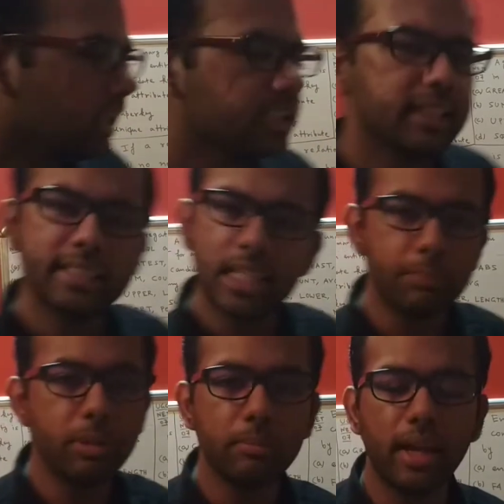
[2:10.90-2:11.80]
Just keep
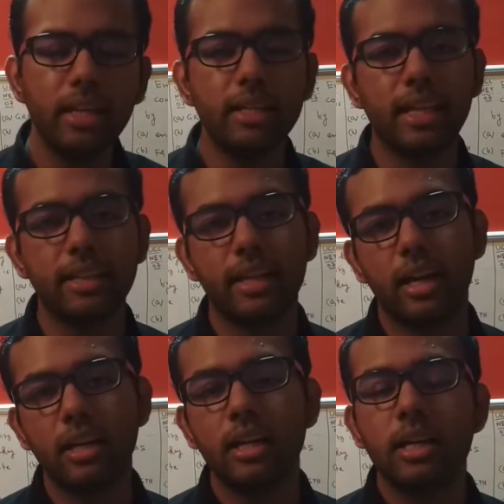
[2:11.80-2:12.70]
in mind that there
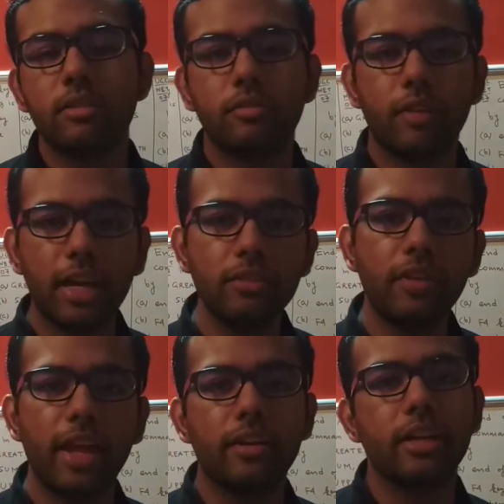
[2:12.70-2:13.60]
are 5
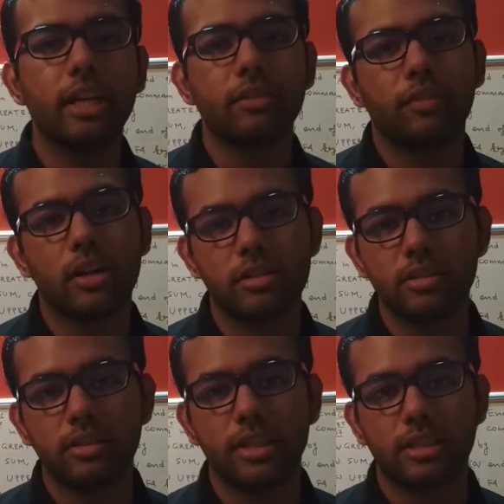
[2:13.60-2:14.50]
aggregate
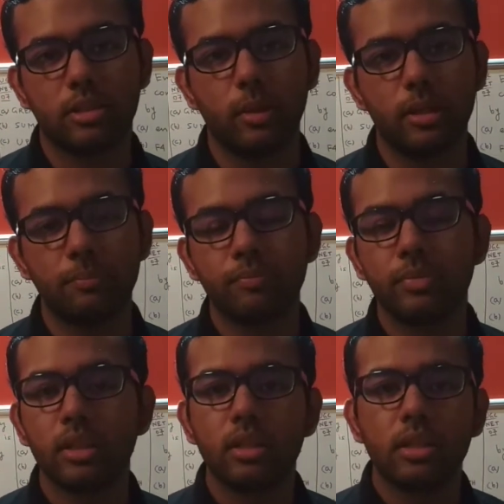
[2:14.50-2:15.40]
functions in SQL.
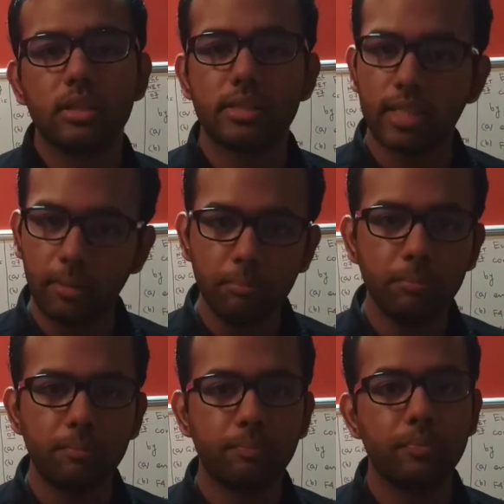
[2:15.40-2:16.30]
Sum,
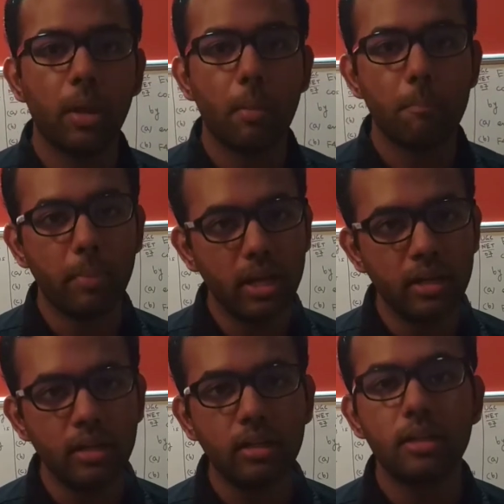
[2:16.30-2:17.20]

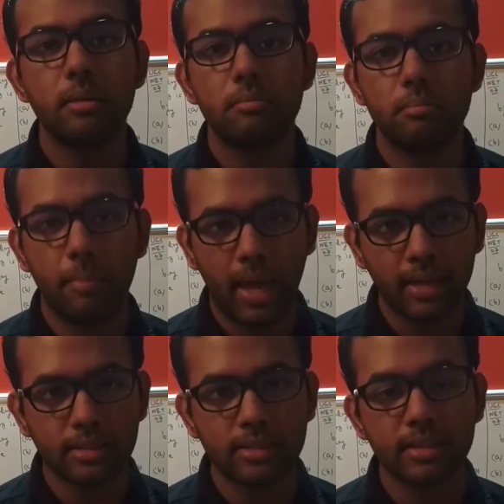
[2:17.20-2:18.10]
min,
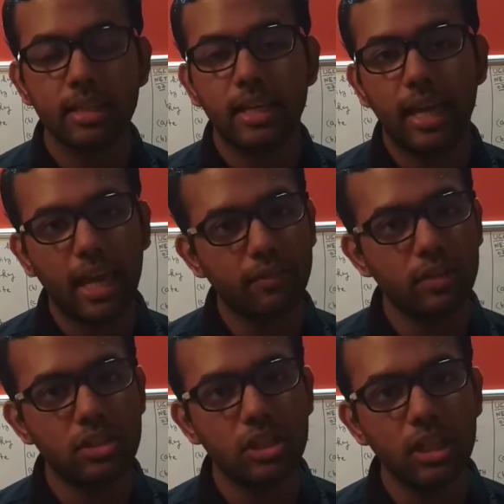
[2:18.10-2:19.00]
max,
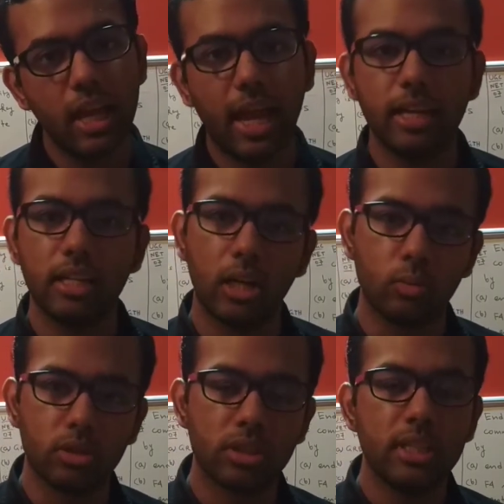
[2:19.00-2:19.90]
avg, and
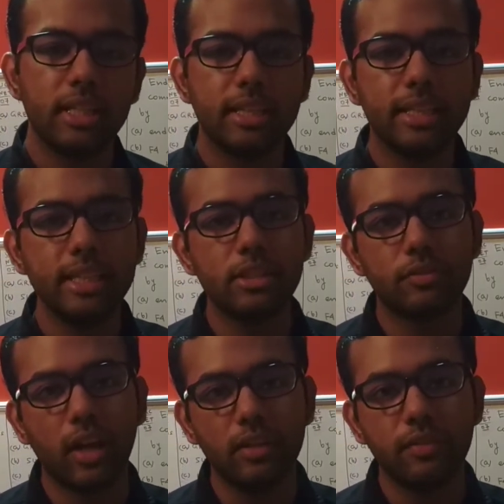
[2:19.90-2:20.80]
count. These
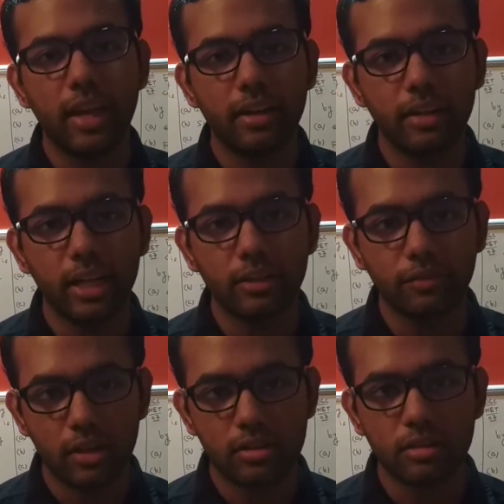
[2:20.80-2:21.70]
5 aggregate
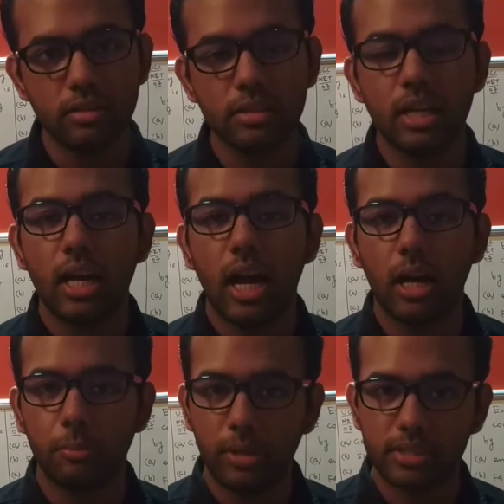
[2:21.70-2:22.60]
functions
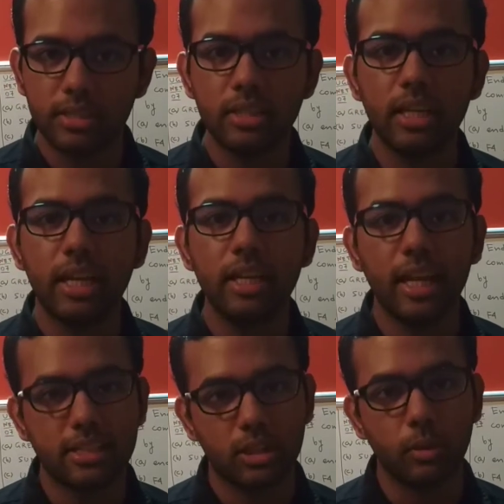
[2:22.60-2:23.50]
are present in
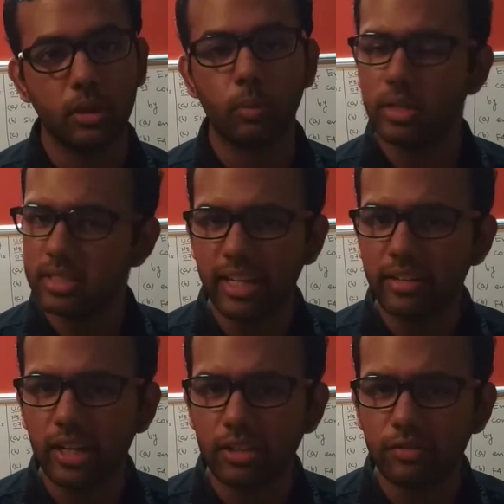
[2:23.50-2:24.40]
SQL. What is an
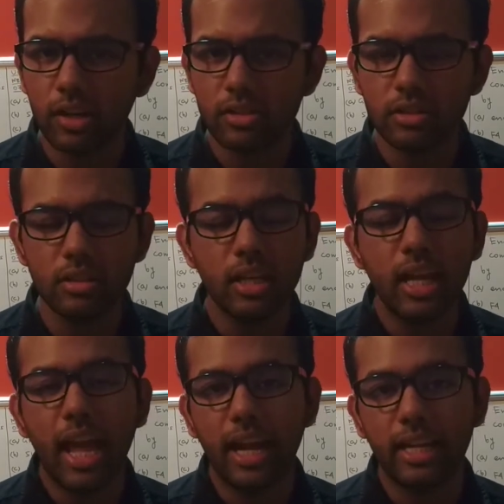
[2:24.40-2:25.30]
aggregate function?
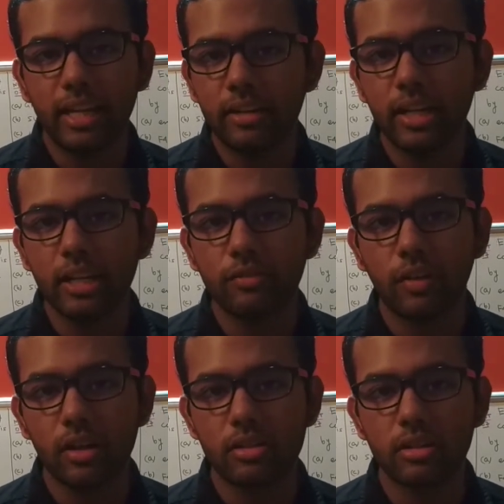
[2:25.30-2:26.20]
An aggregate
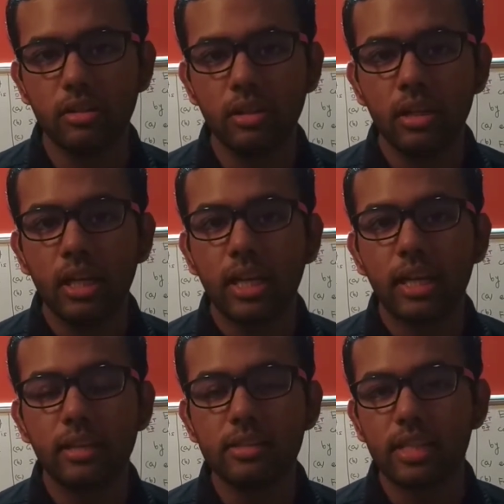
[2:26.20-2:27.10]
function
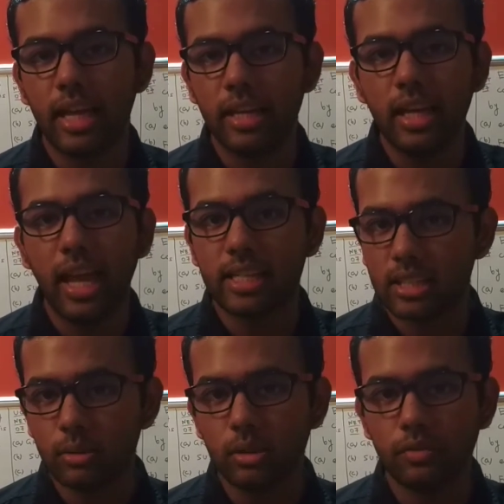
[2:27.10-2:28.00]
is an
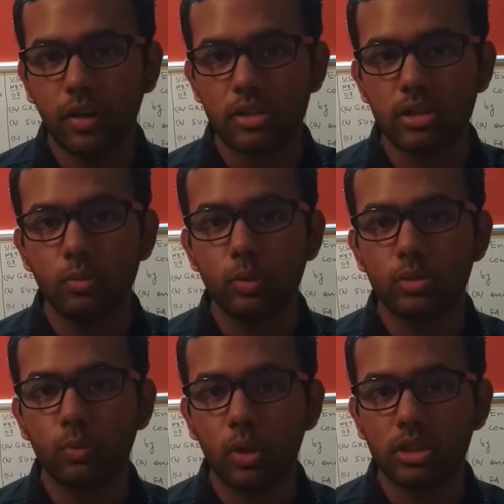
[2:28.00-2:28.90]
SQL function which
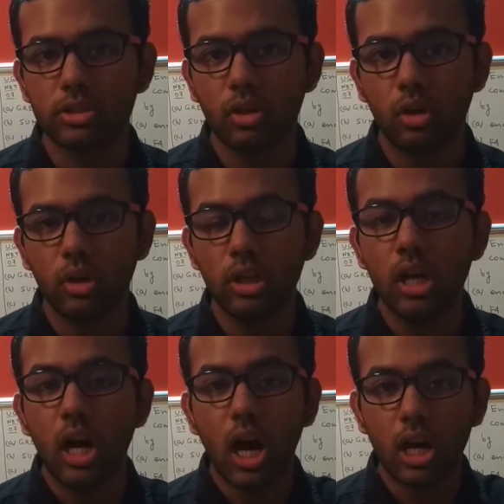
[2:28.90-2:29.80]
works on
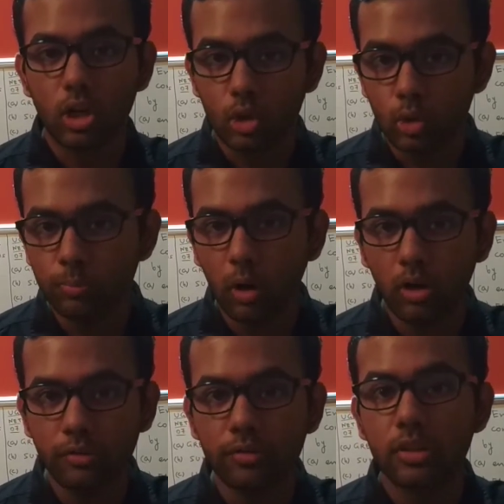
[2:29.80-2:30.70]
a group
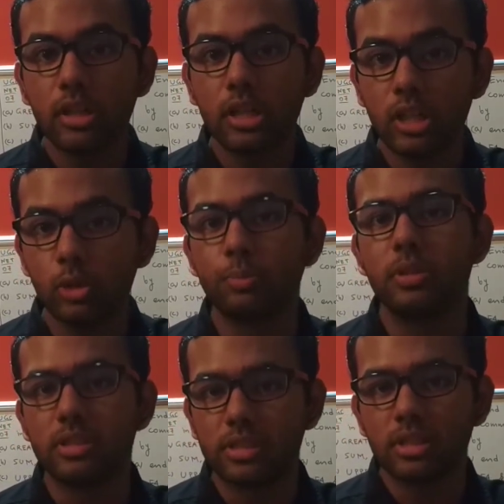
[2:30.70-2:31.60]
of
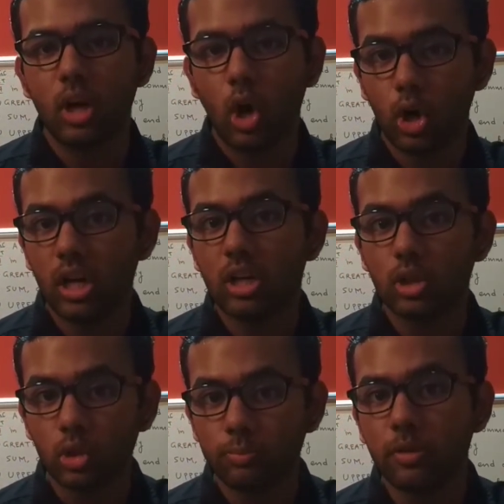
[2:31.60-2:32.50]
tuples or a
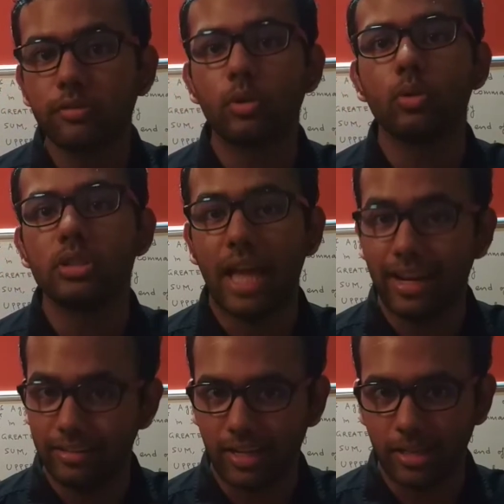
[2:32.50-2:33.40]
group of rows at
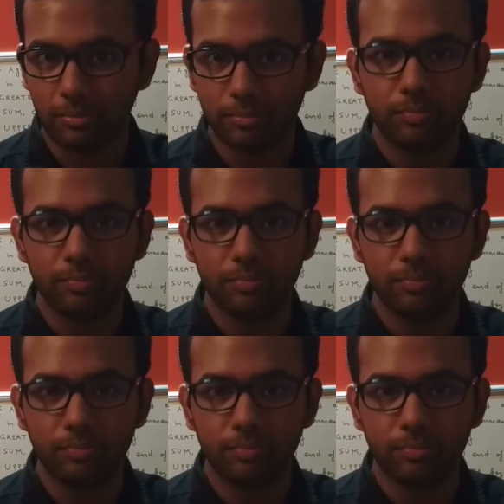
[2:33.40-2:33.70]
a time.